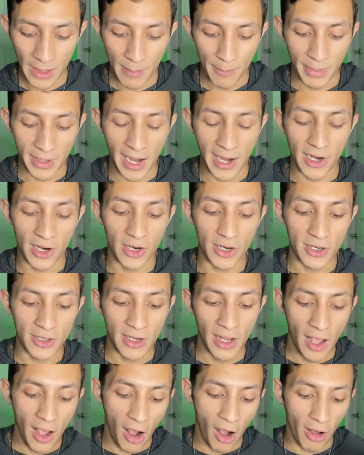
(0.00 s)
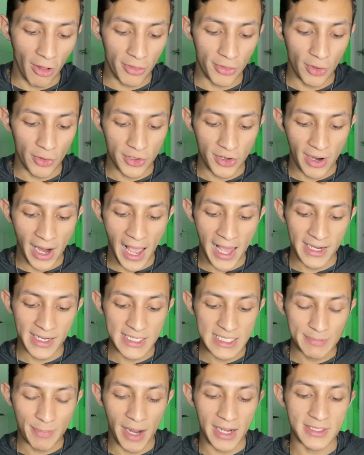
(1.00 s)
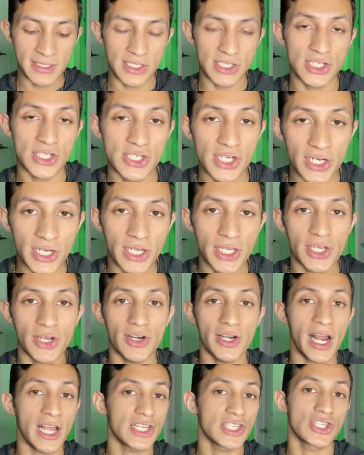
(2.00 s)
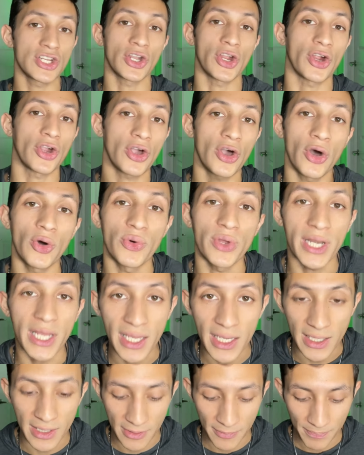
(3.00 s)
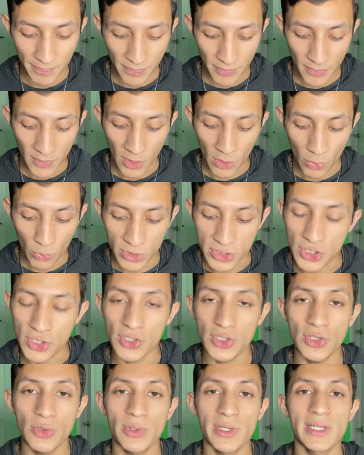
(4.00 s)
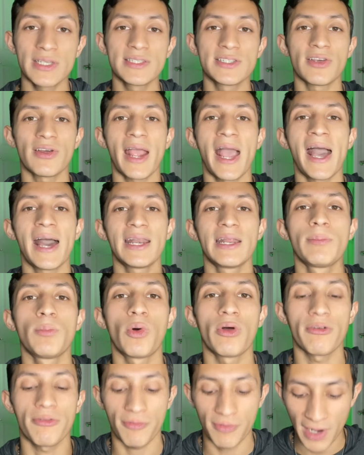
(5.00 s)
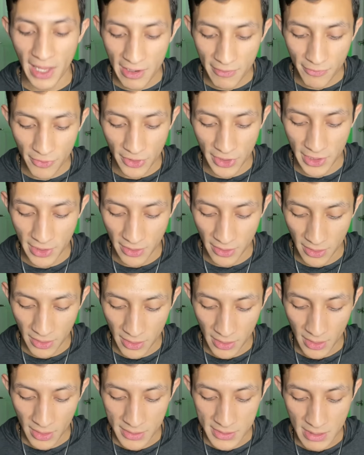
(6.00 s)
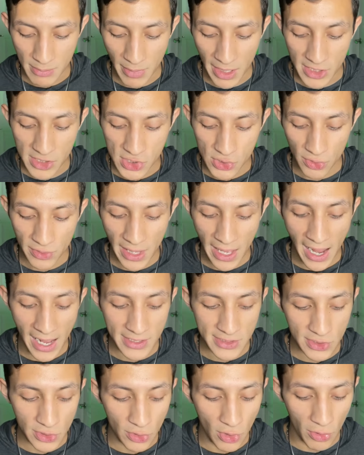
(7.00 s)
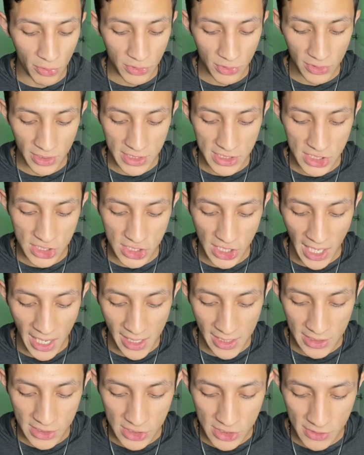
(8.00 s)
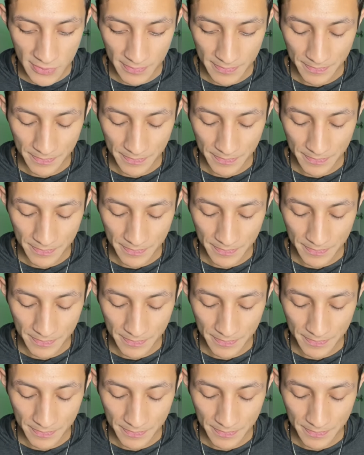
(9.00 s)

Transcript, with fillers: But I heard, although you're adding spice and sugar, you're not sugar coating. What you're doing is you're adding more flavor here to make sure that as you go through this change,